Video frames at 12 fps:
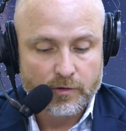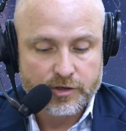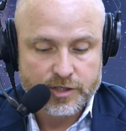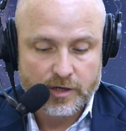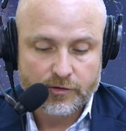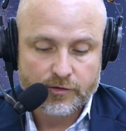where
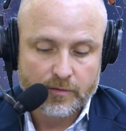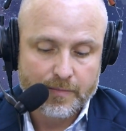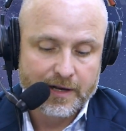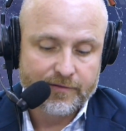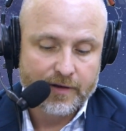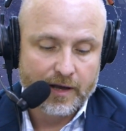she undertook
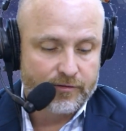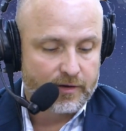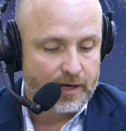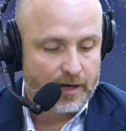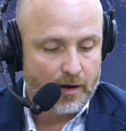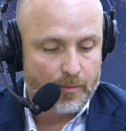many
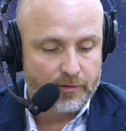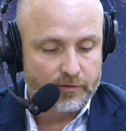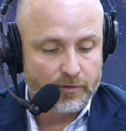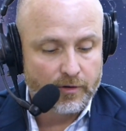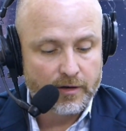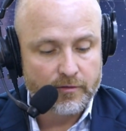fascinating
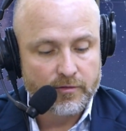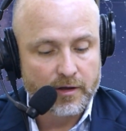opportunities,